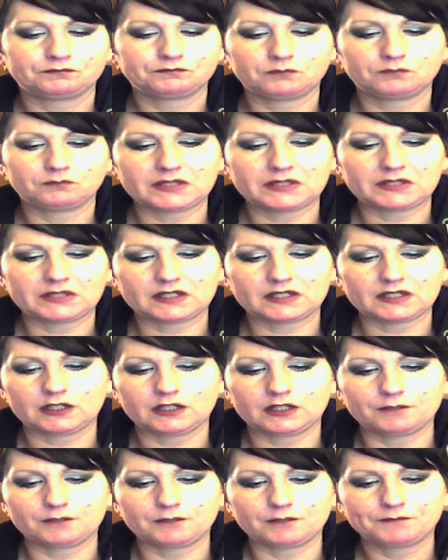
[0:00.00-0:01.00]
let me see
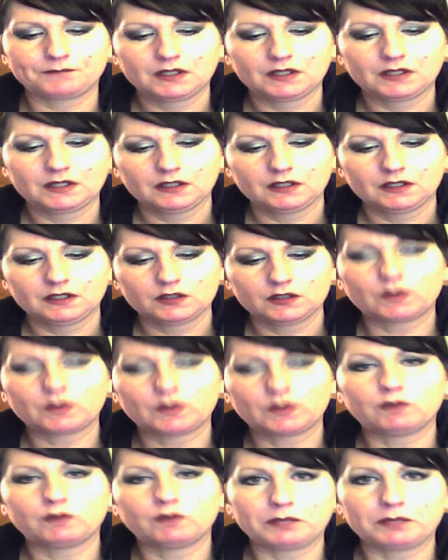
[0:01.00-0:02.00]
here,
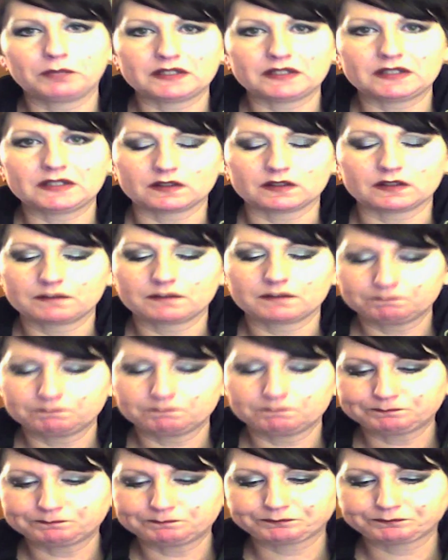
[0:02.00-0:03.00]
24 pieces.
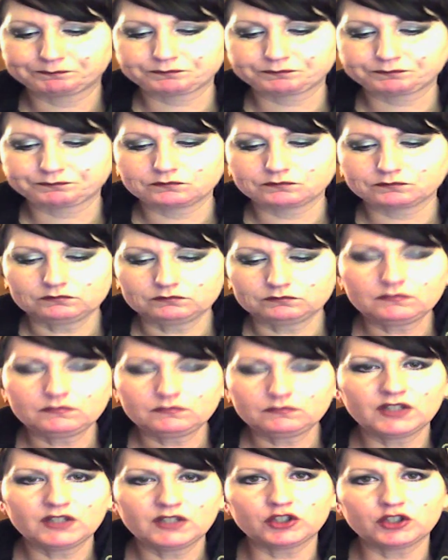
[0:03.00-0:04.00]

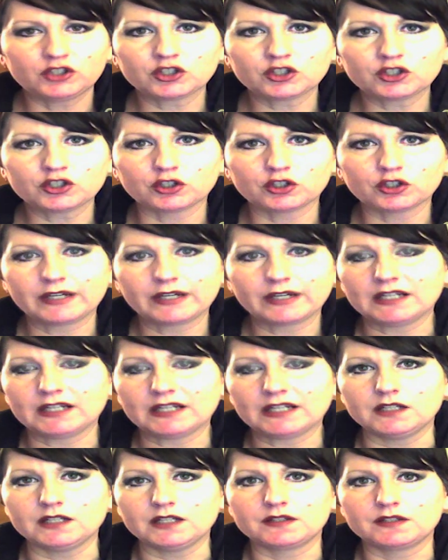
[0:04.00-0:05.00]
Ginger
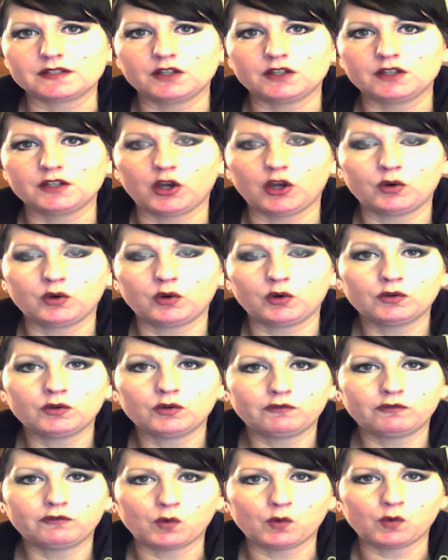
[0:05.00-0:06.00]
is known
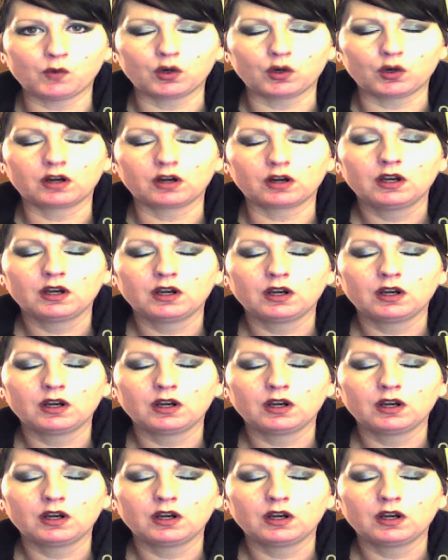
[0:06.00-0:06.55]
for